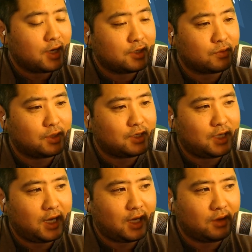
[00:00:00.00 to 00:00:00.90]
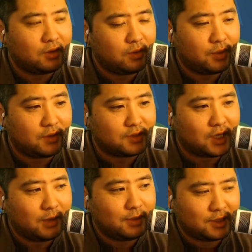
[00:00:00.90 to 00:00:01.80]
Just want to take a little bit of
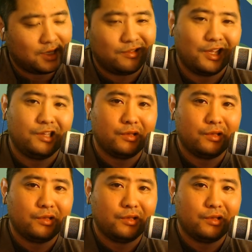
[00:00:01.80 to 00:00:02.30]
time and say thank